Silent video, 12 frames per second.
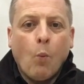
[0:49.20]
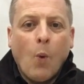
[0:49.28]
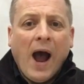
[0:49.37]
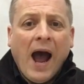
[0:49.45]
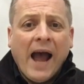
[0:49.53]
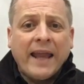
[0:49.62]

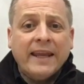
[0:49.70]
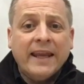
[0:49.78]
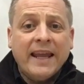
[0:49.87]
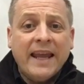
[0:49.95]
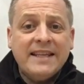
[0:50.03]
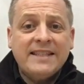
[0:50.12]
Why
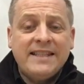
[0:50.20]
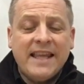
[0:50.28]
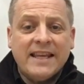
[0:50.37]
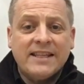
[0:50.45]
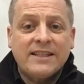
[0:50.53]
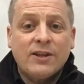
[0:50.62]
is
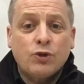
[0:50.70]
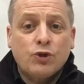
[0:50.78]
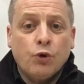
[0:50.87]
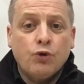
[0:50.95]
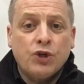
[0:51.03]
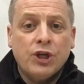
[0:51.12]
this
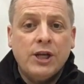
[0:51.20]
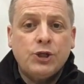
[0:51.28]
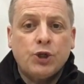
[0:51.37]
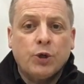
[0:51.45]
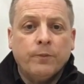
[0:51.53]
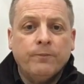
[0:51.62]
such an
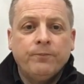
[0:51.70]
issue?